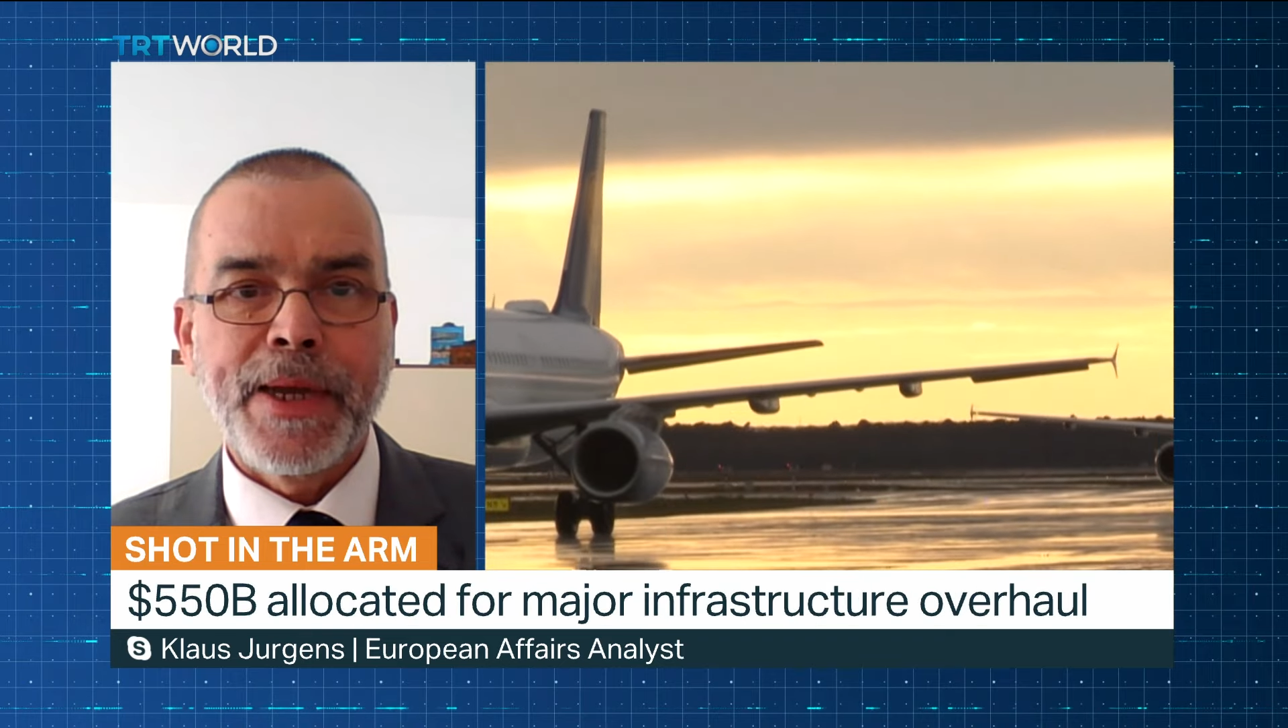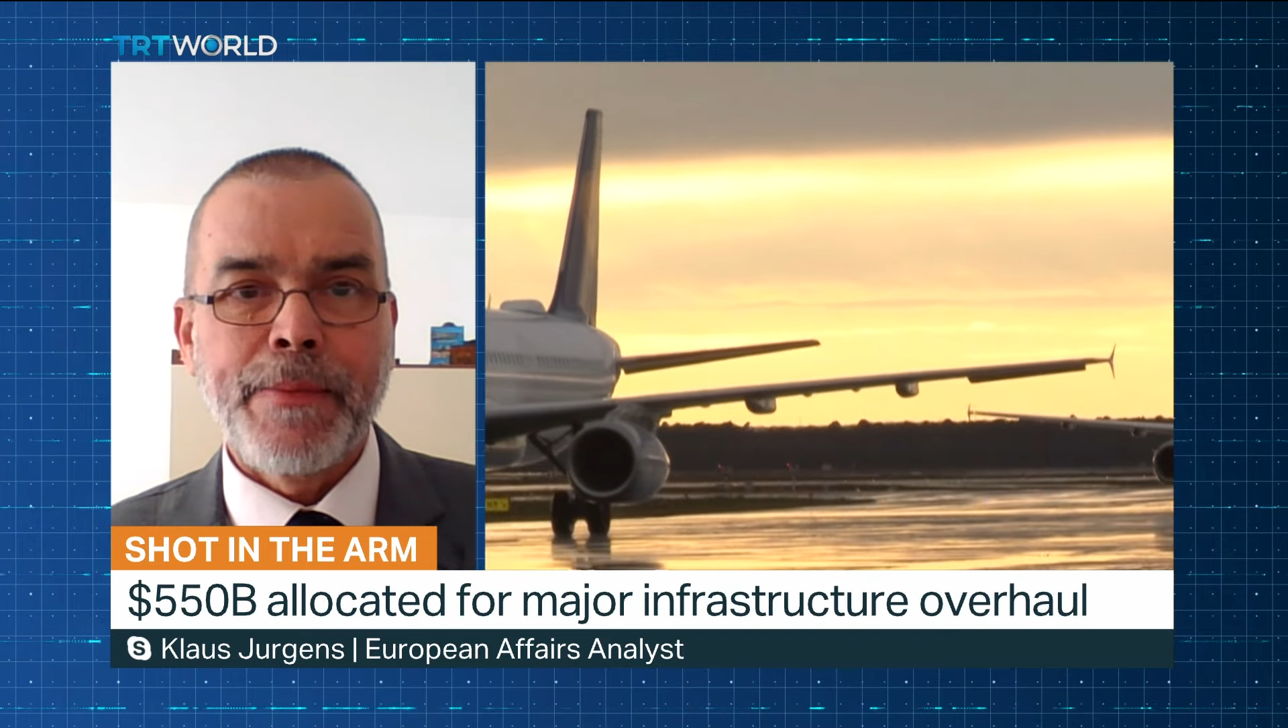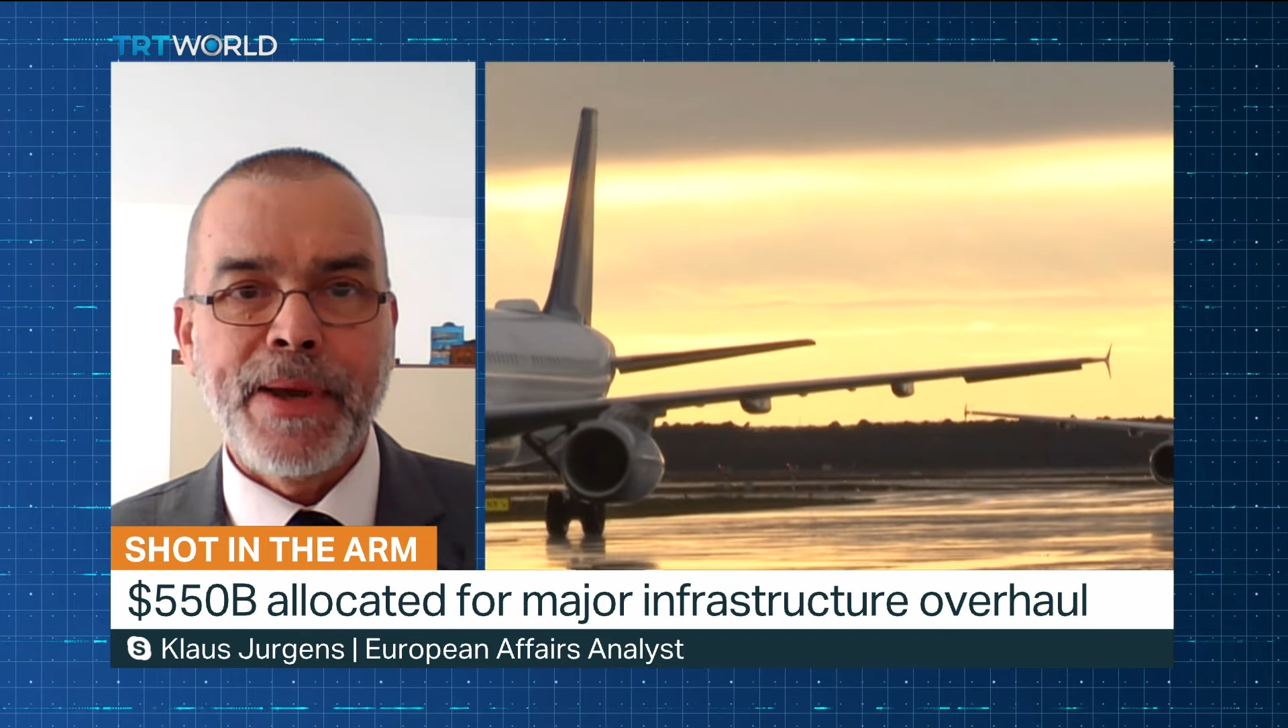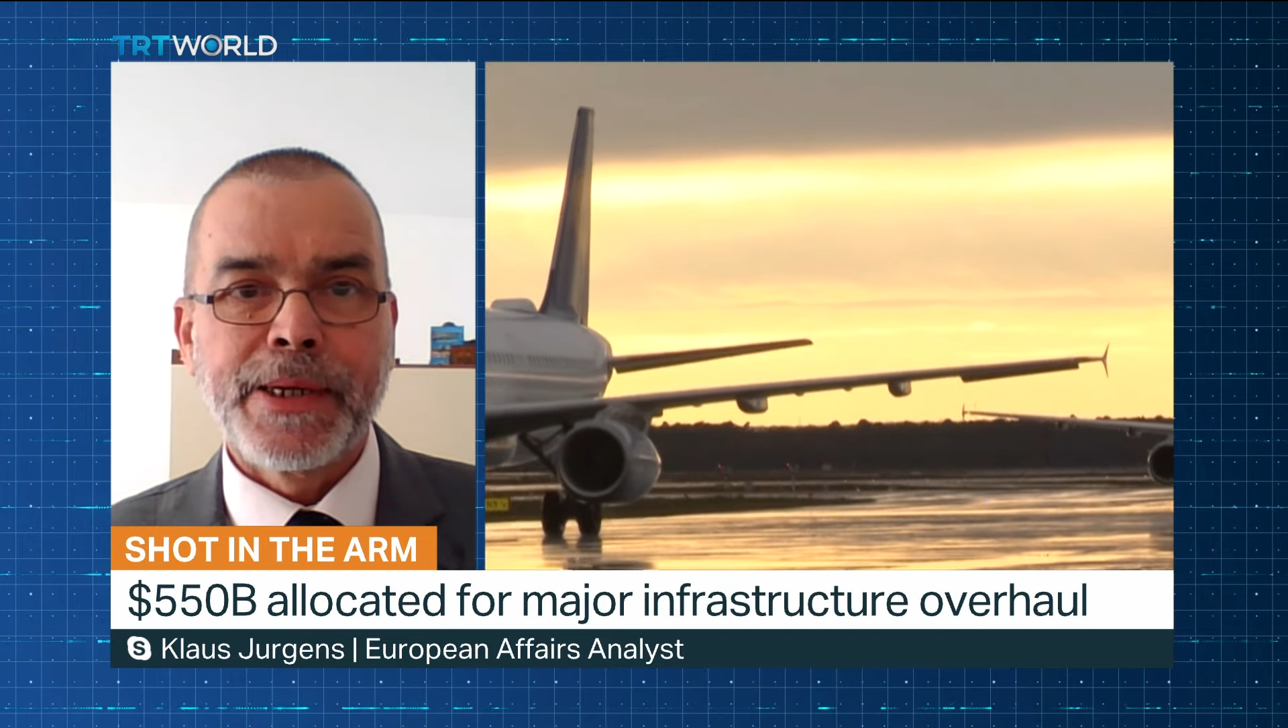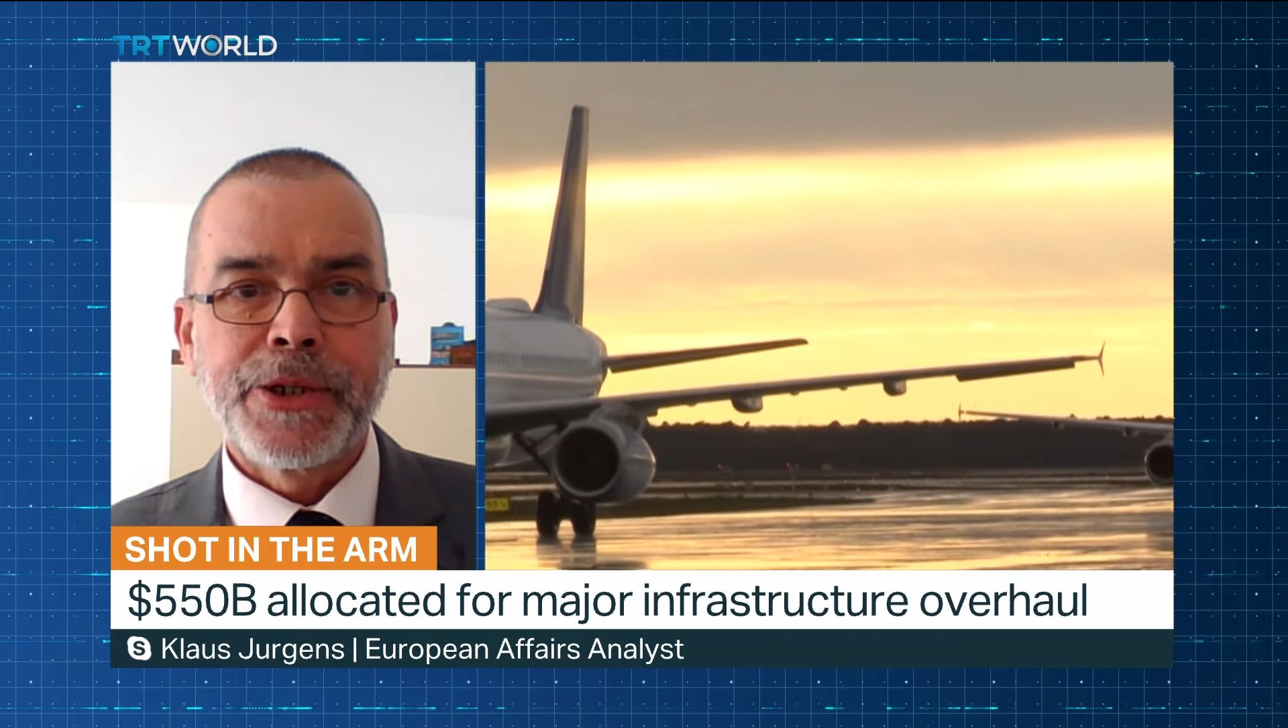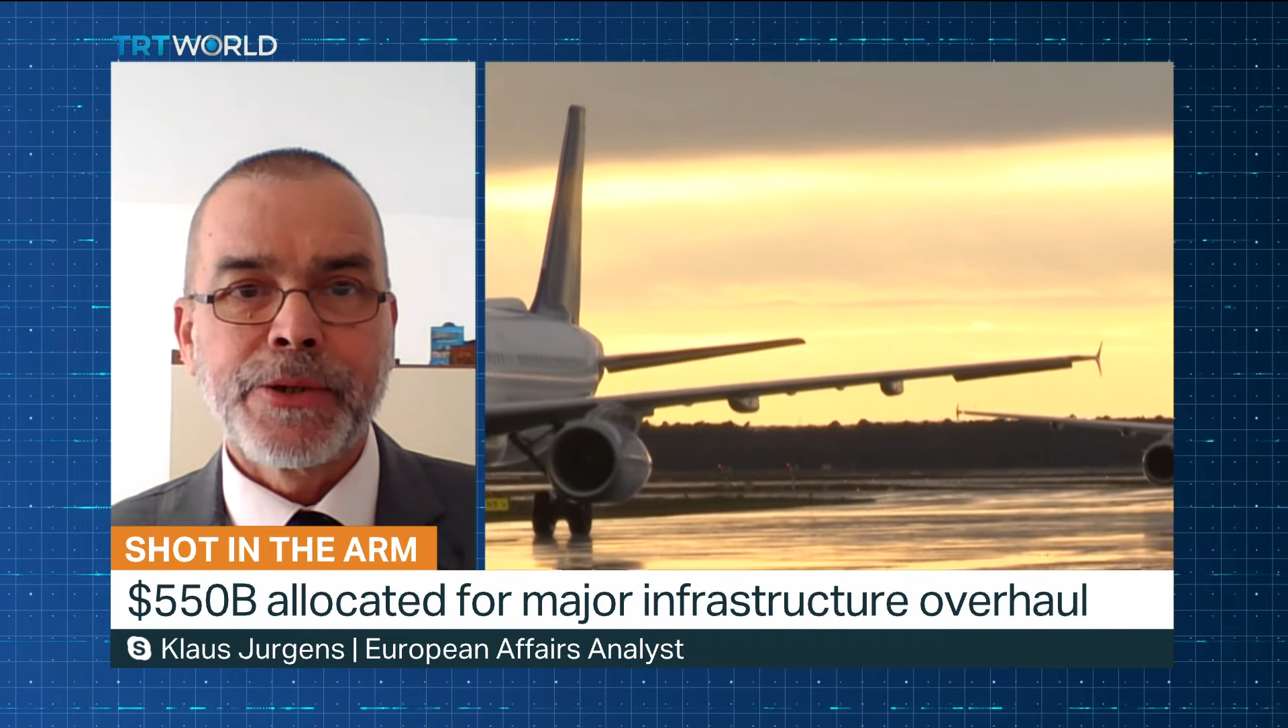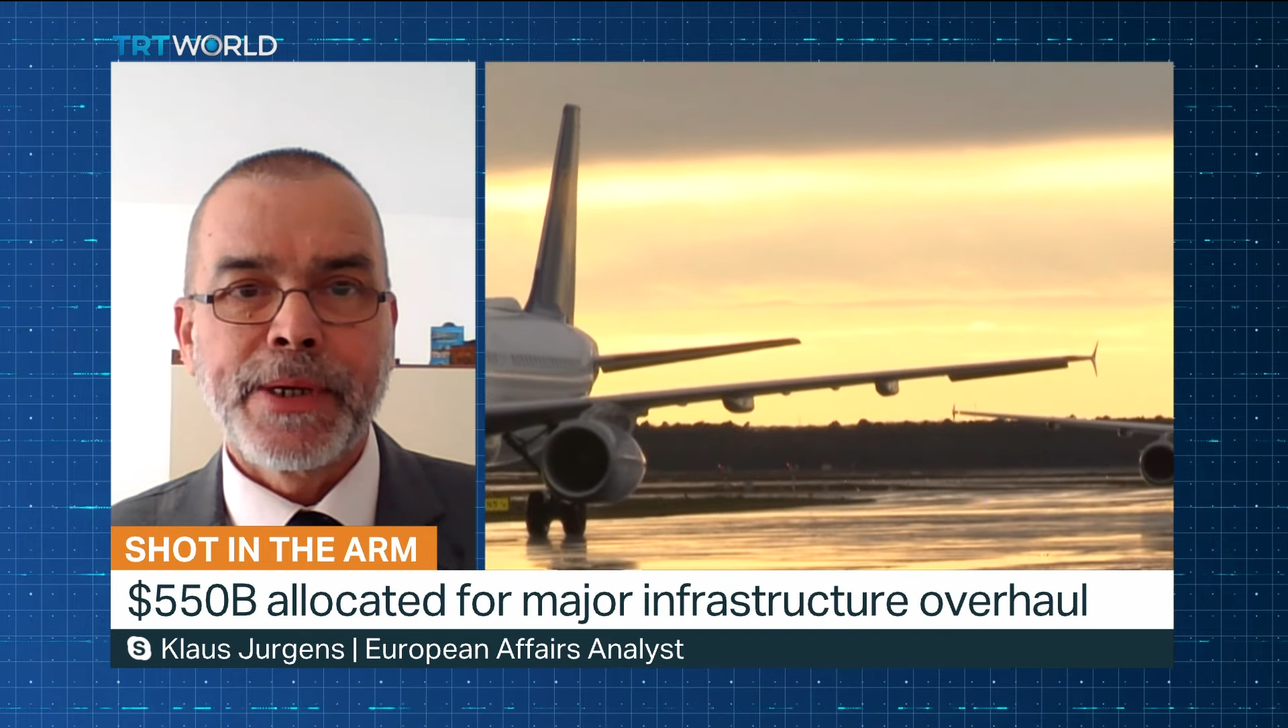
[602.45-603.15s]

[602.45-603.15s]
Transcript: they managed to